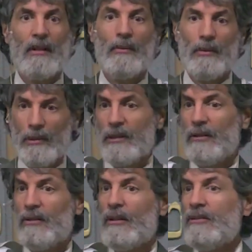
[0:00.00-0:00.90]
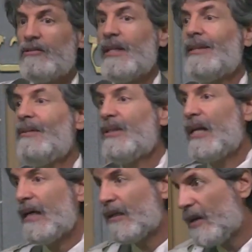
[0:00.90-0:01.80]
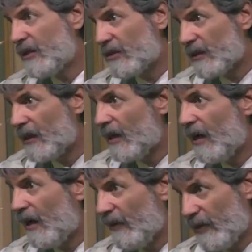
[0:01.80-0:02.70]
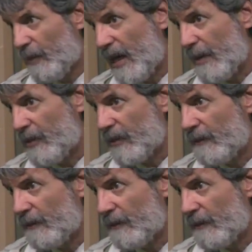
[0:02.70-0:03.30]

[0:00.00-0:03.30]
And we really don't understand even the elementary of the Bible.